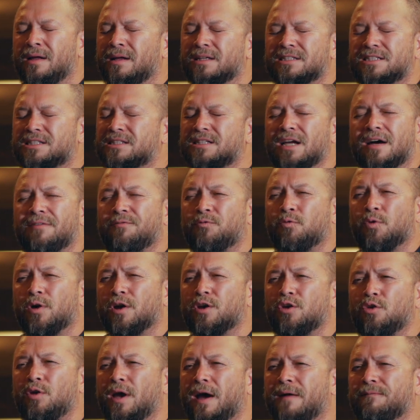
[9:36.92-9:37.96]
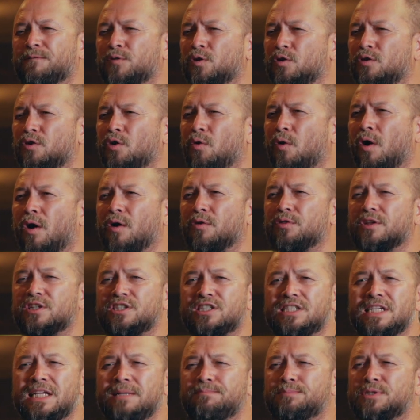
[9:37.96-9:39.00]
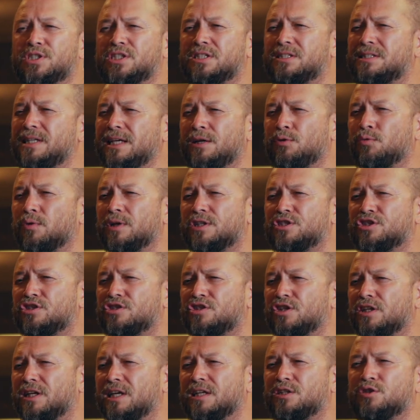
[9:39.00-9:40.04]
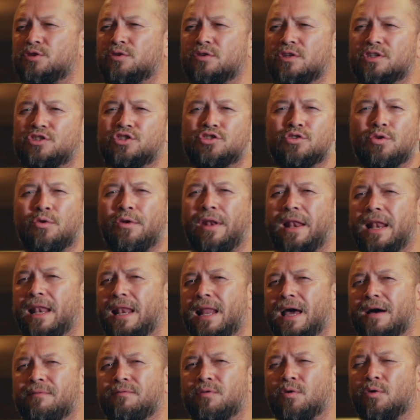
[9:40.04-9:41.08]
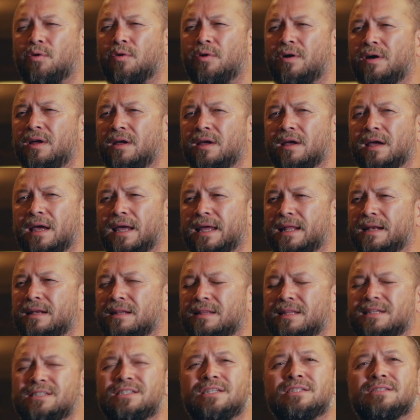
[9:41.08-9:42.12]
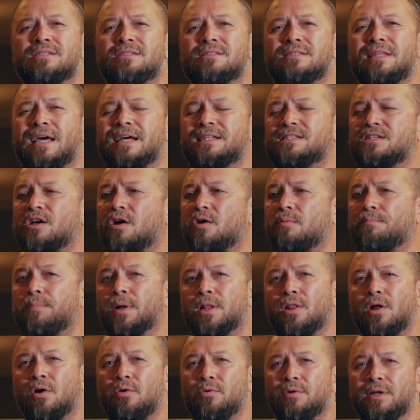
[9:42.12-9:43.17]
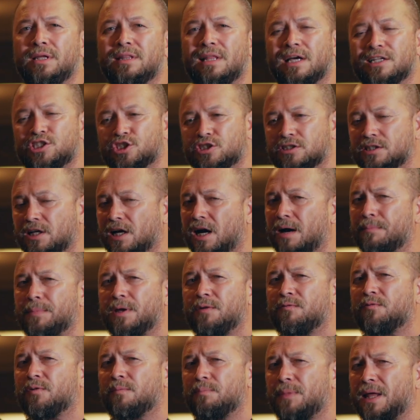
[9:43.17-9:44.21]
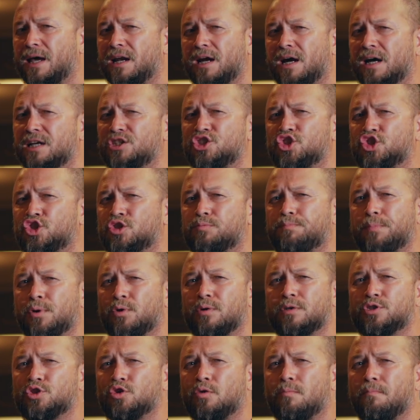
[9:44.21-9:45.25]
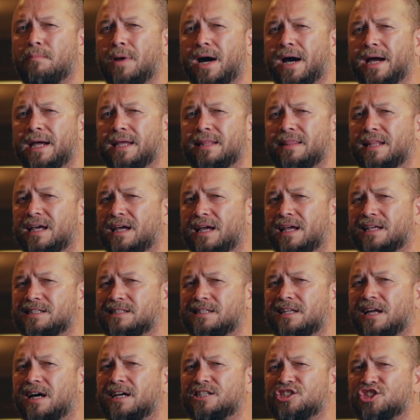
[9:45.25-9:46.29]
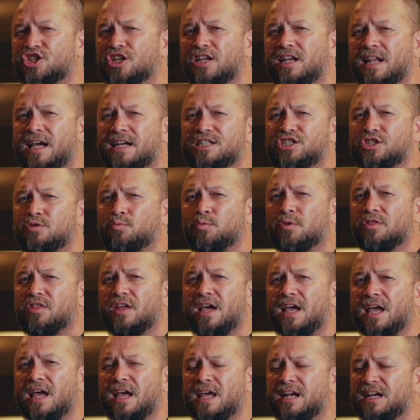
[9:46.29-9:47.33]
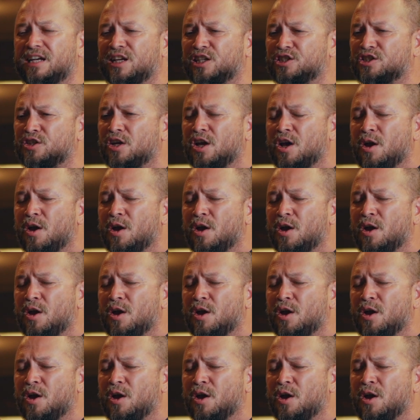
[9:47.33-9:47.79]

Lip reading: stuff where you have to know all the deep secrets to get to this certain level. And that's all baloney. That's coming from that unspiritual mind that has lost connection with the head and is